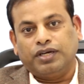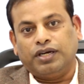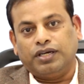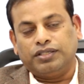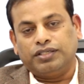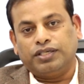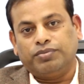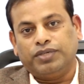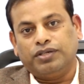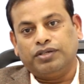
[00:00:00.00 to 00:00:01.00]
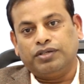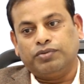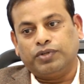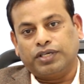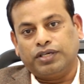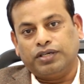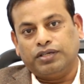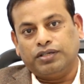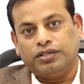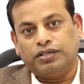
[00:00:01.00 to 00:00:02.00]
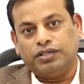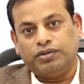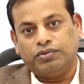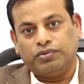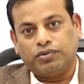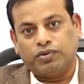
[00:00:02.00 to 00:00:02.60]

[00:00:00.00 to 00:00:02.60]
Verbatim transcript: And I've been working in